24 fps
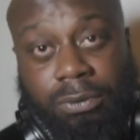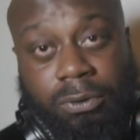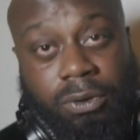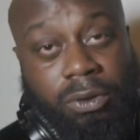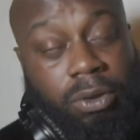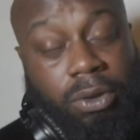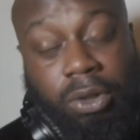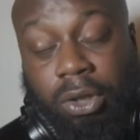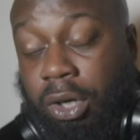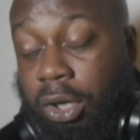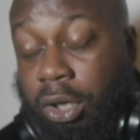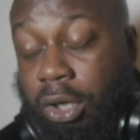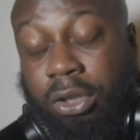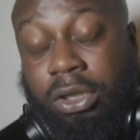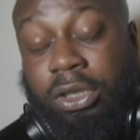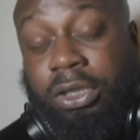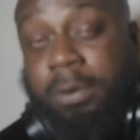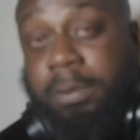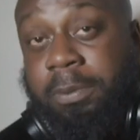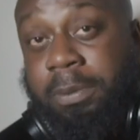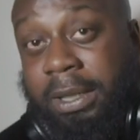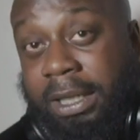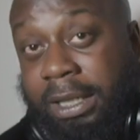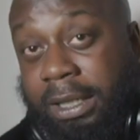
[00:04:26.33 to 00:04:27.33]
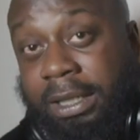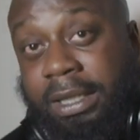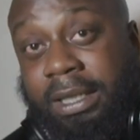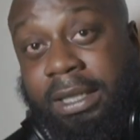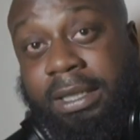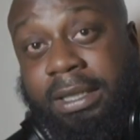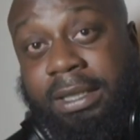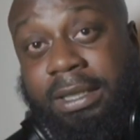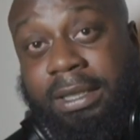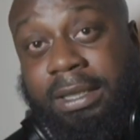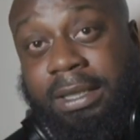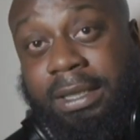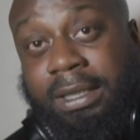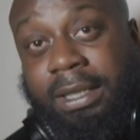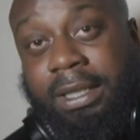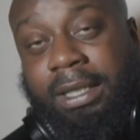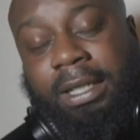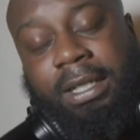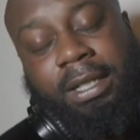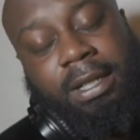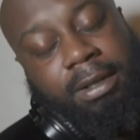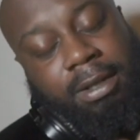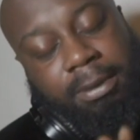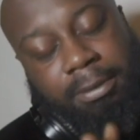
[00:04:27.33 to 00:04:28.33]
Or artists, period.
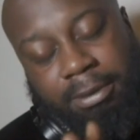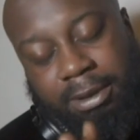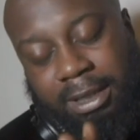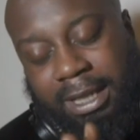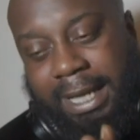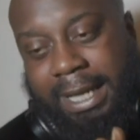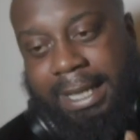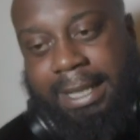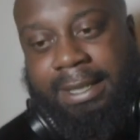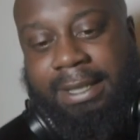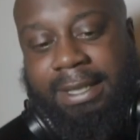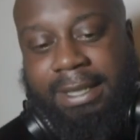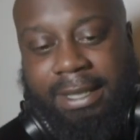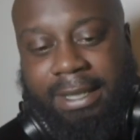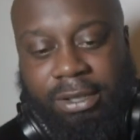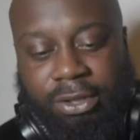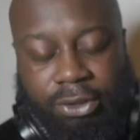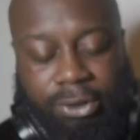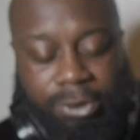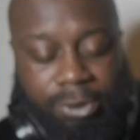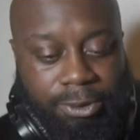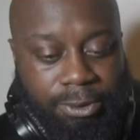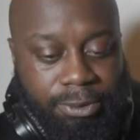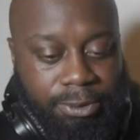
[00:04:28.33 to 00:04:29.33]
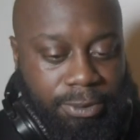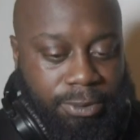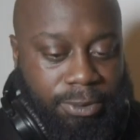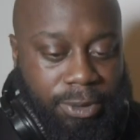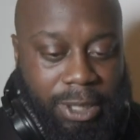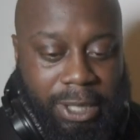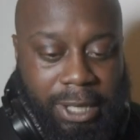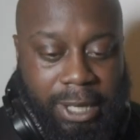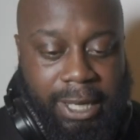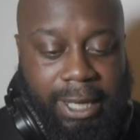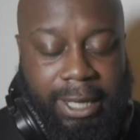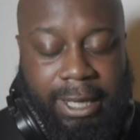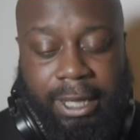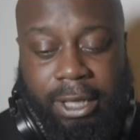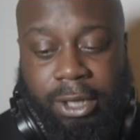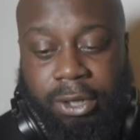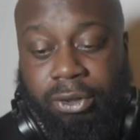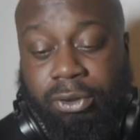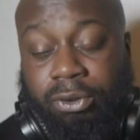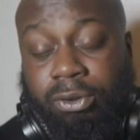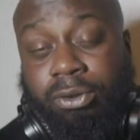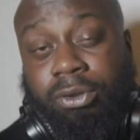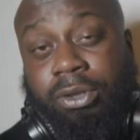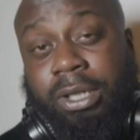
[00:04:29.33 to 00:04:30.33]
Nines is too, on God.
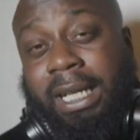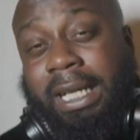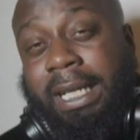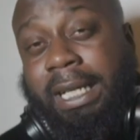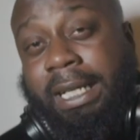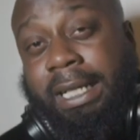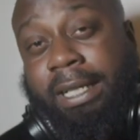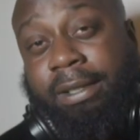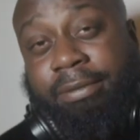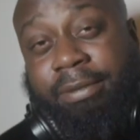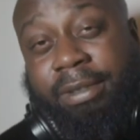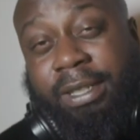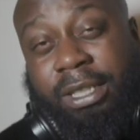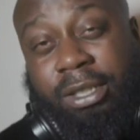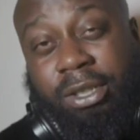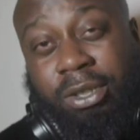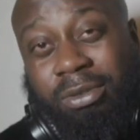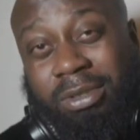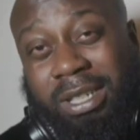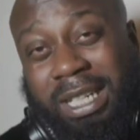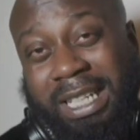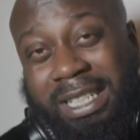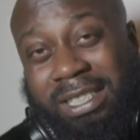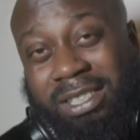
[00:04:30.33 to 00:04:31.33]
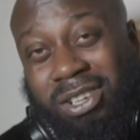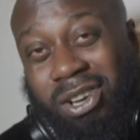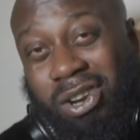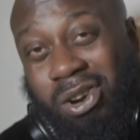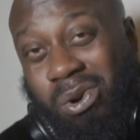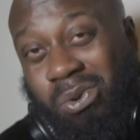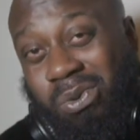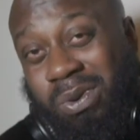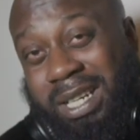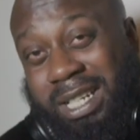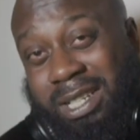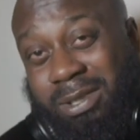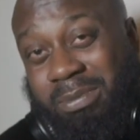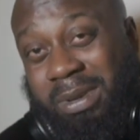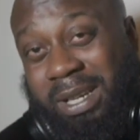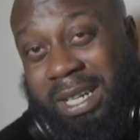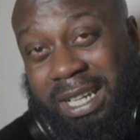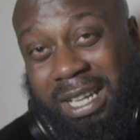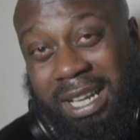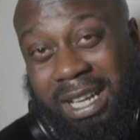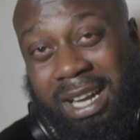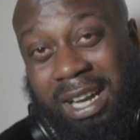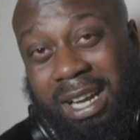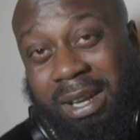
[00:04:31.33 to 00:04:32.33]
You can look at any video, Nines always been
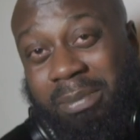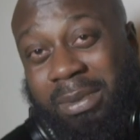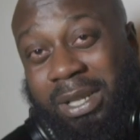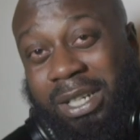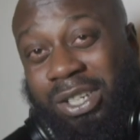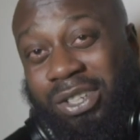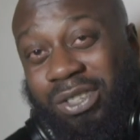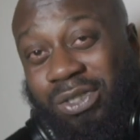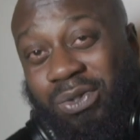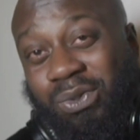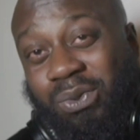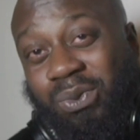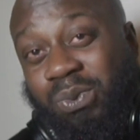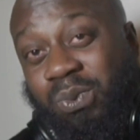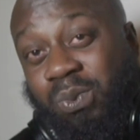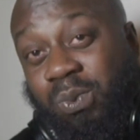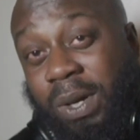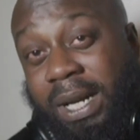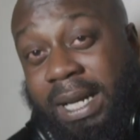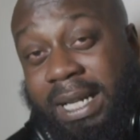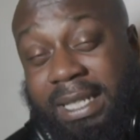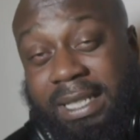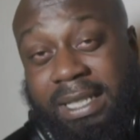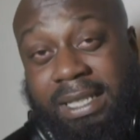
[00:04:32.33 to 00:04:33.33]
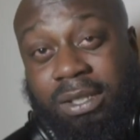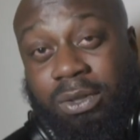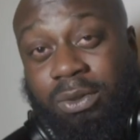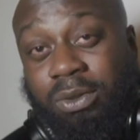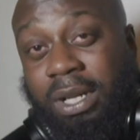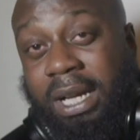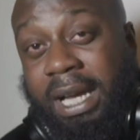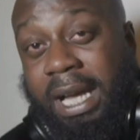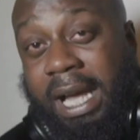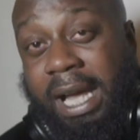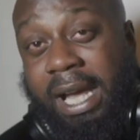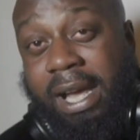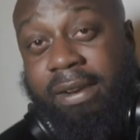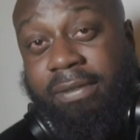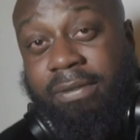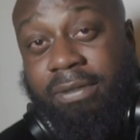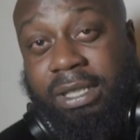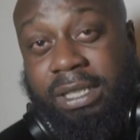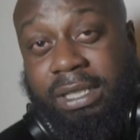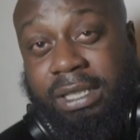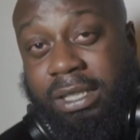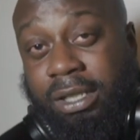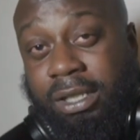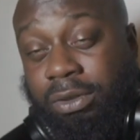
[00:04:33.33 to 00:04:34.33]
coming crazy on
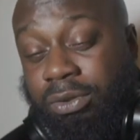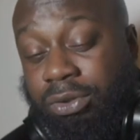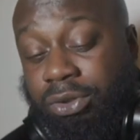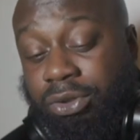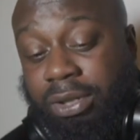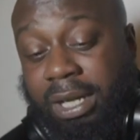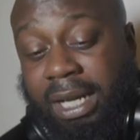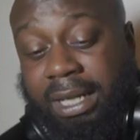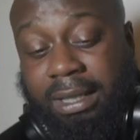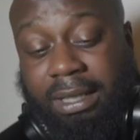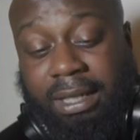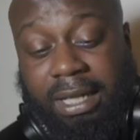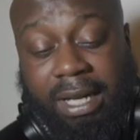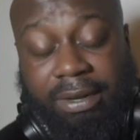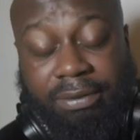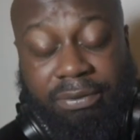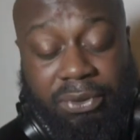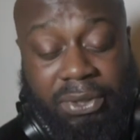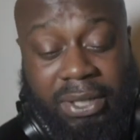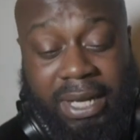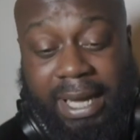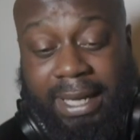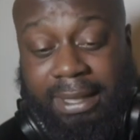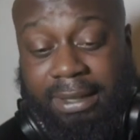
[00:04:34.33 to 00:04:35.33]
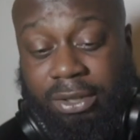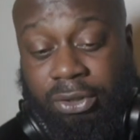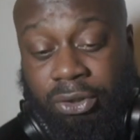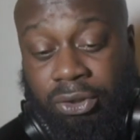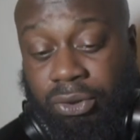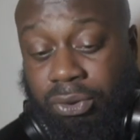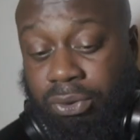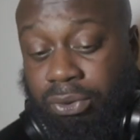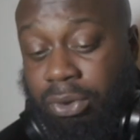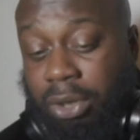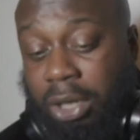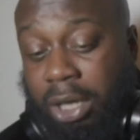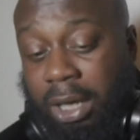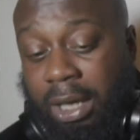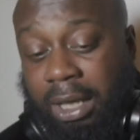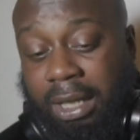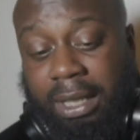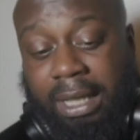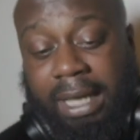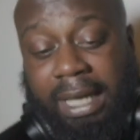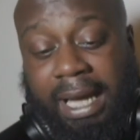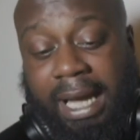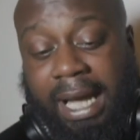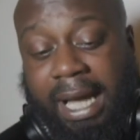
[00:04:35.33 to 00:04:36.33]
every single track that I've reacted to.
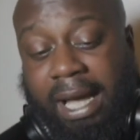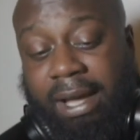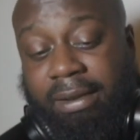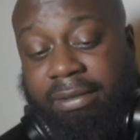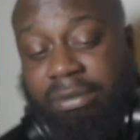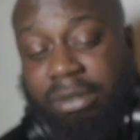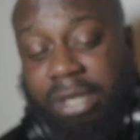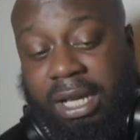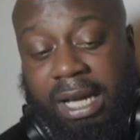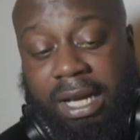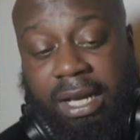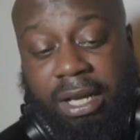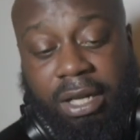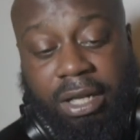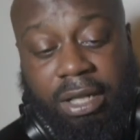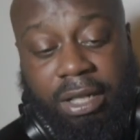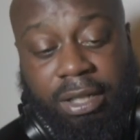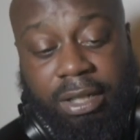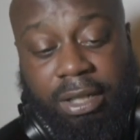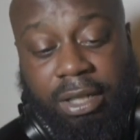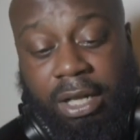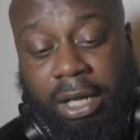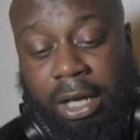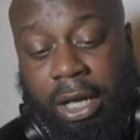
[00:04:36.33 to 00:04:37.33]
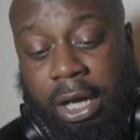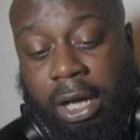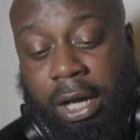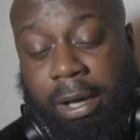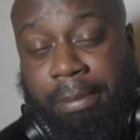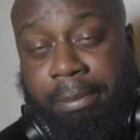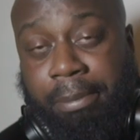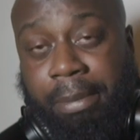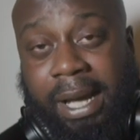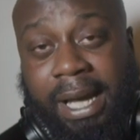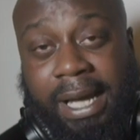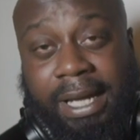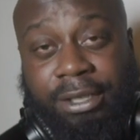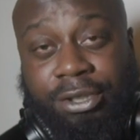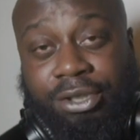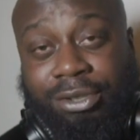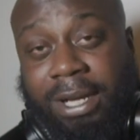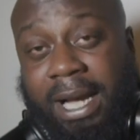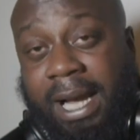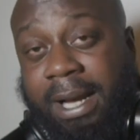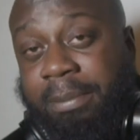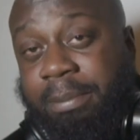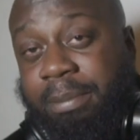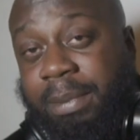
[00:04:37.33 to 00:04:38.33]
Like, I have not heard a bad
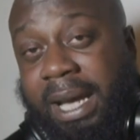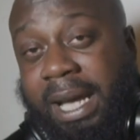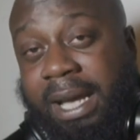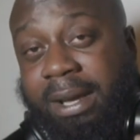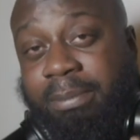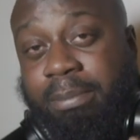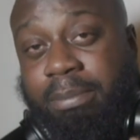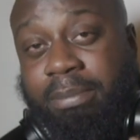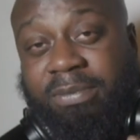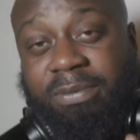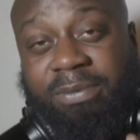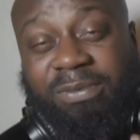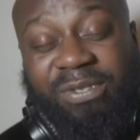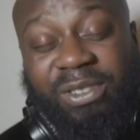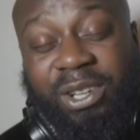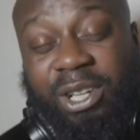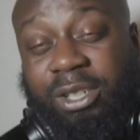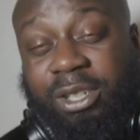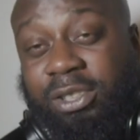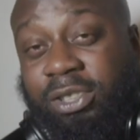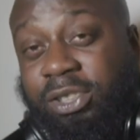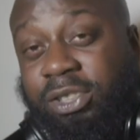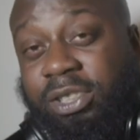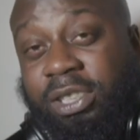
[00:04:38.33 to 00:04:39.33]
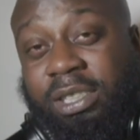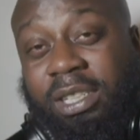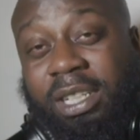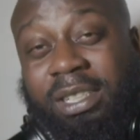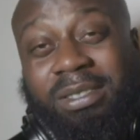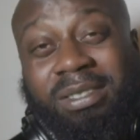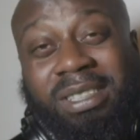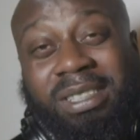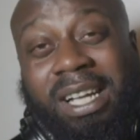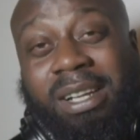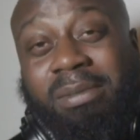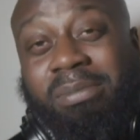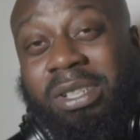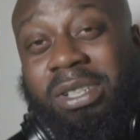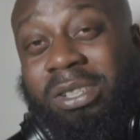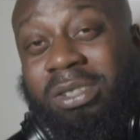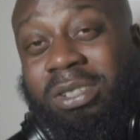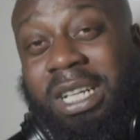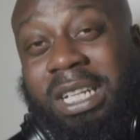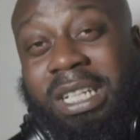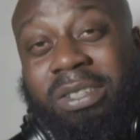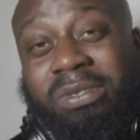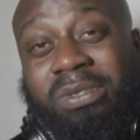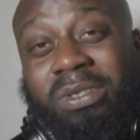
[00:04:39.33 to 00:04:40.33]
track, bad verse, damn near
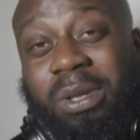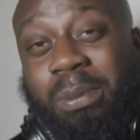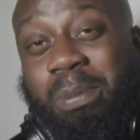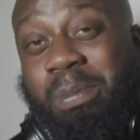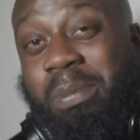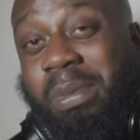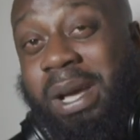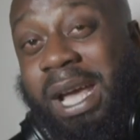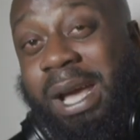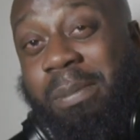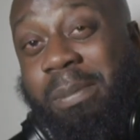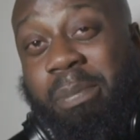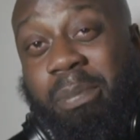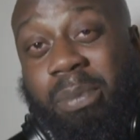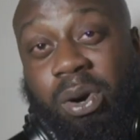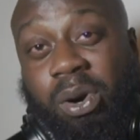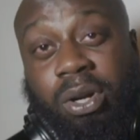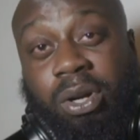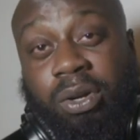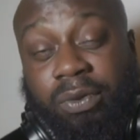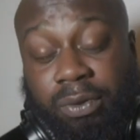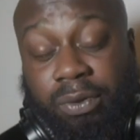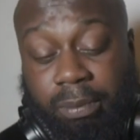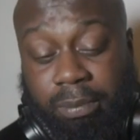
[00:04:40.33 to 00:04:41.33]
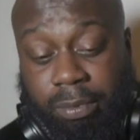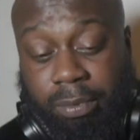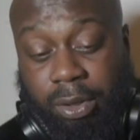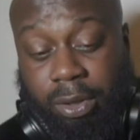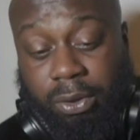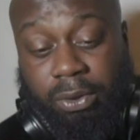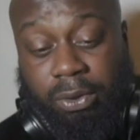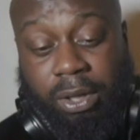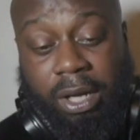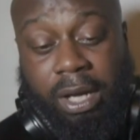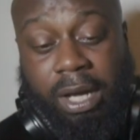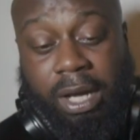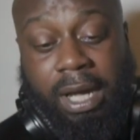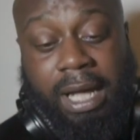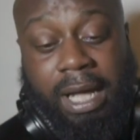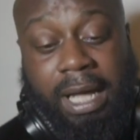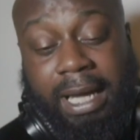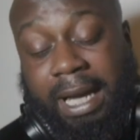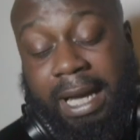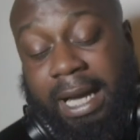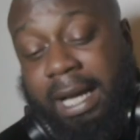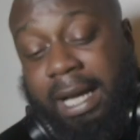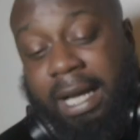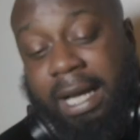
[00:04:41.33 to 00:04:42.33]
not even a bad bar from bro.
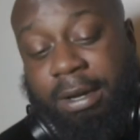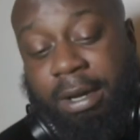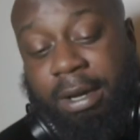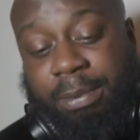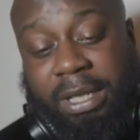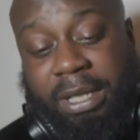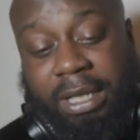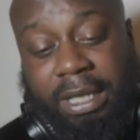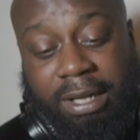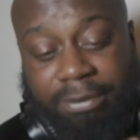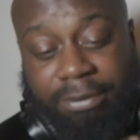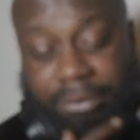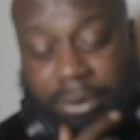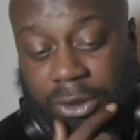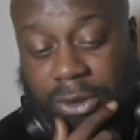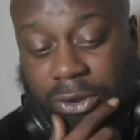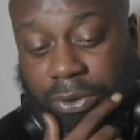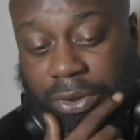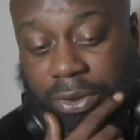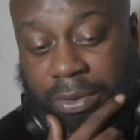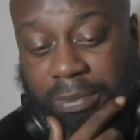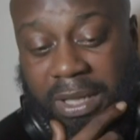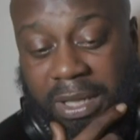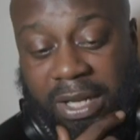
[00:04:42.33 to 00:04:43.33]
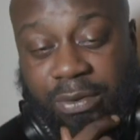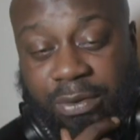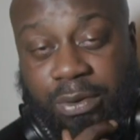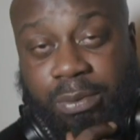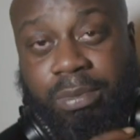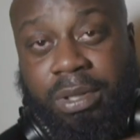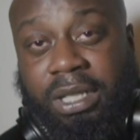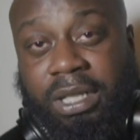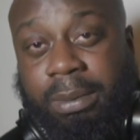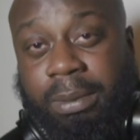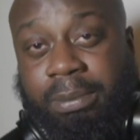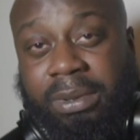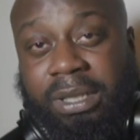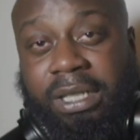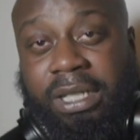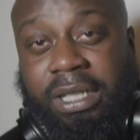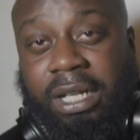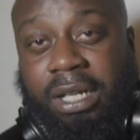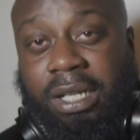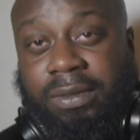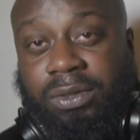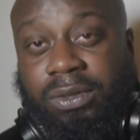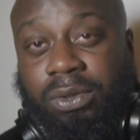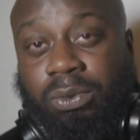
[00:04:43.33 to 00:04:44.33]
Like, I mean, I fucks with him heavy, but let me lay
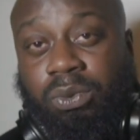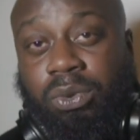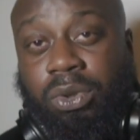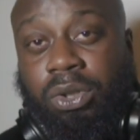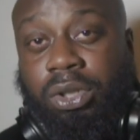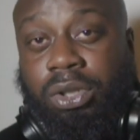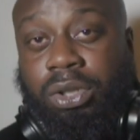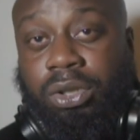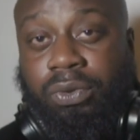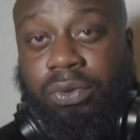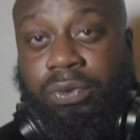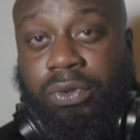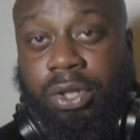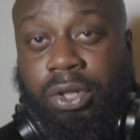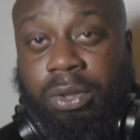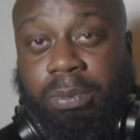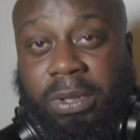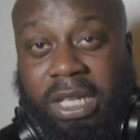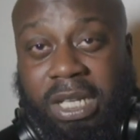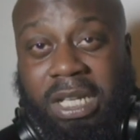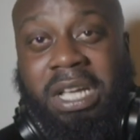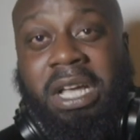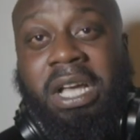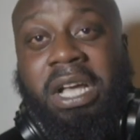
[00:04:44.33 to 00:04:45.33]
off the wood. You feel me?